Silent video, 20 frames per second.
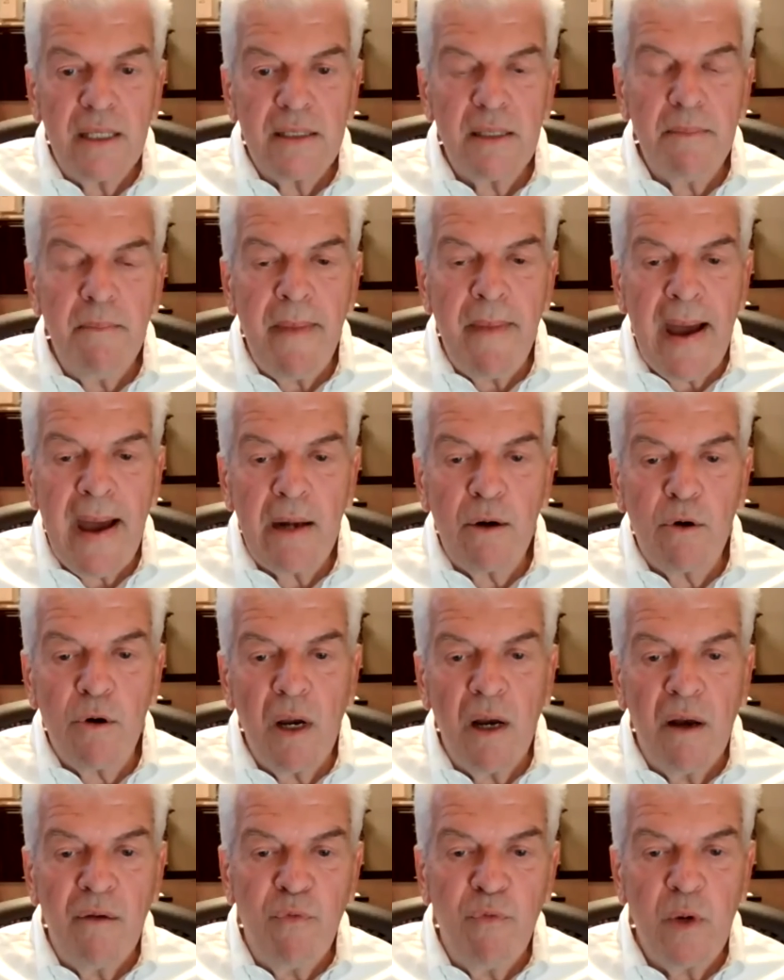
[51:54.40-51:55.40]
it's a matter
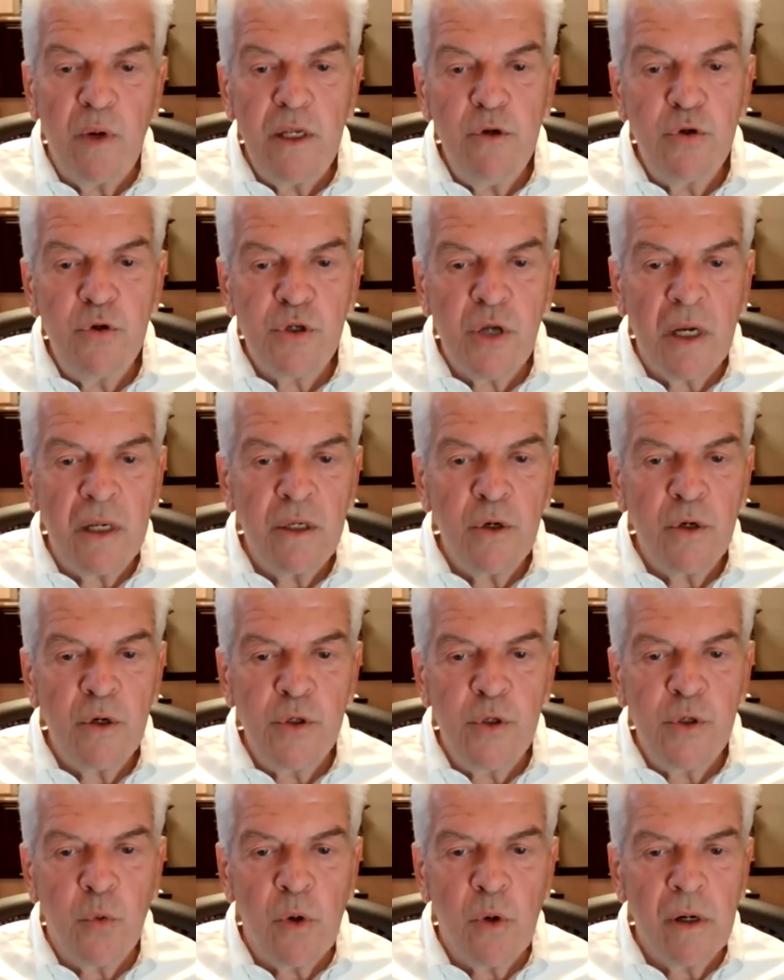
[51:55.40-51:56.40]
of when you shut your
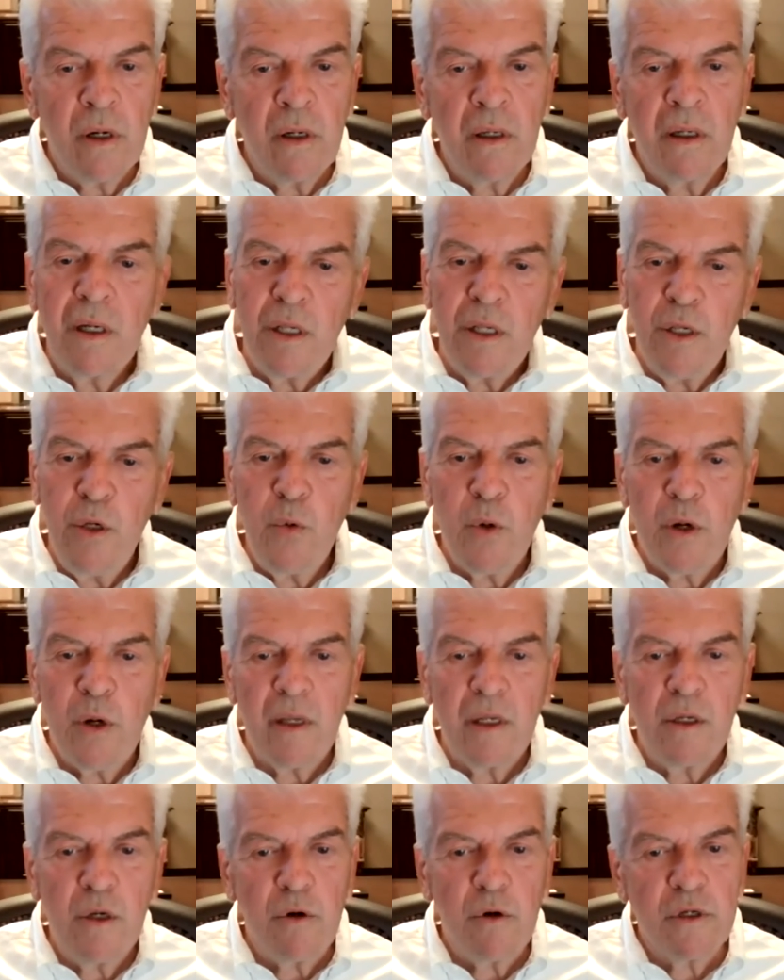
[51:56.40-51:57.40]
door, you are
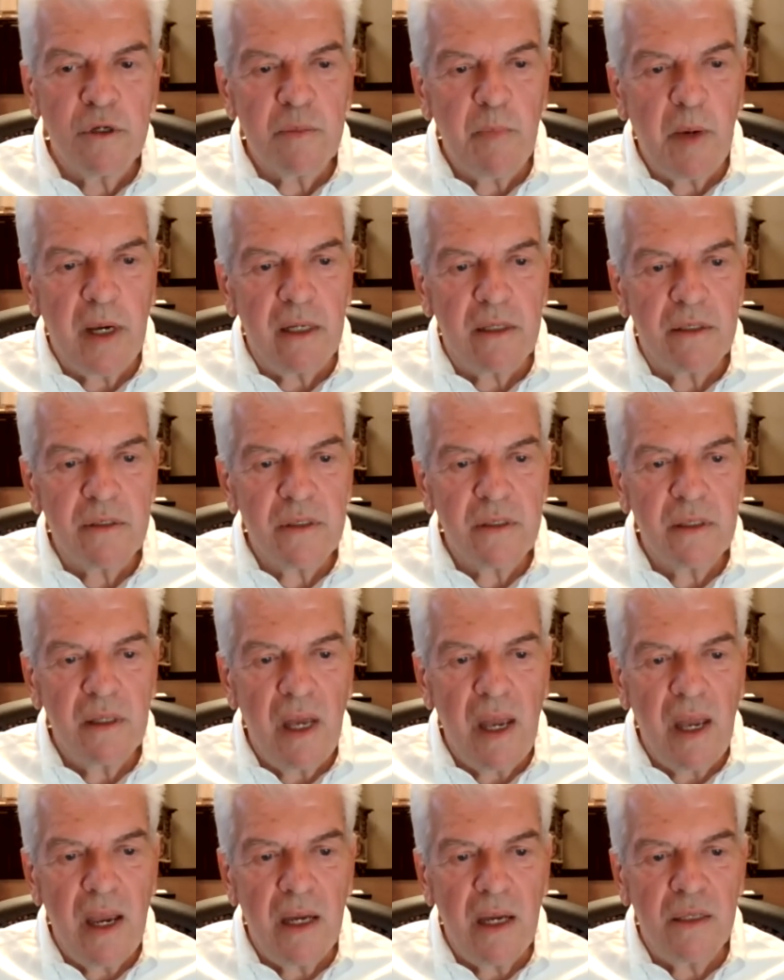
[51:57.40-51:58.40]
in your space.
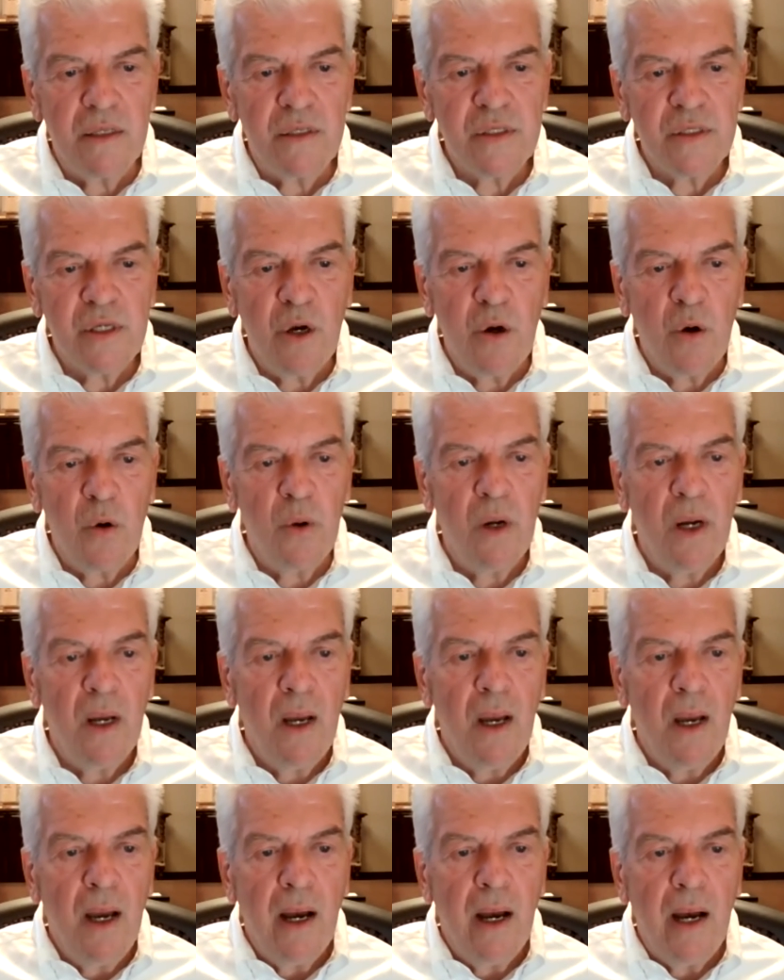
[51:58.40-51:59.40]
And so
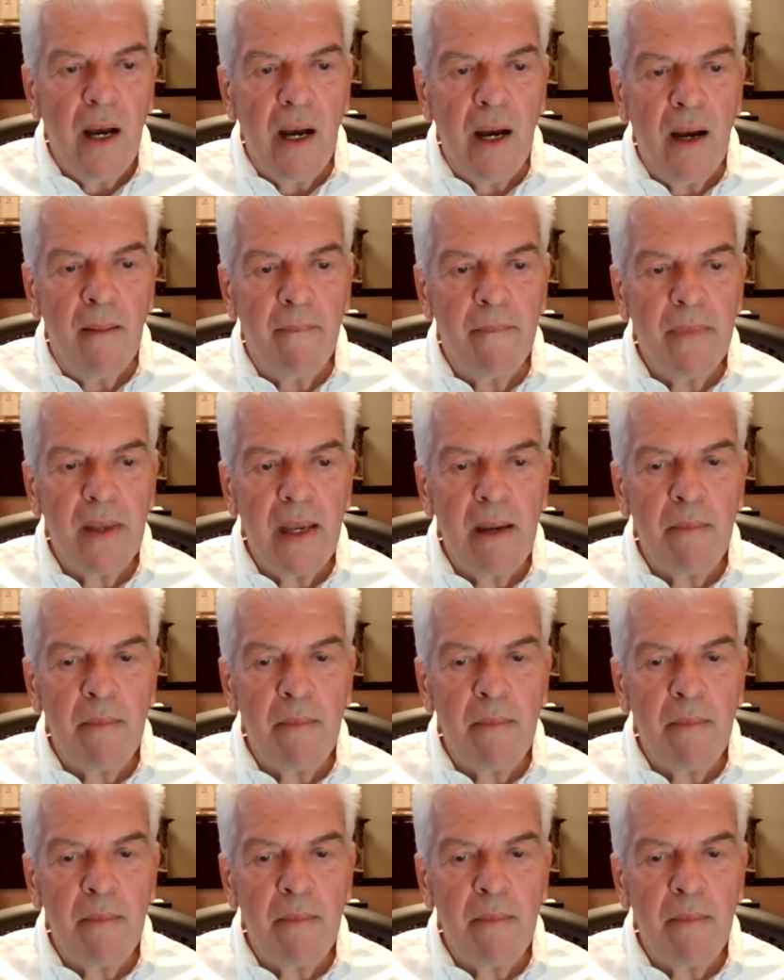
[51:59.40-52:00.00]
um,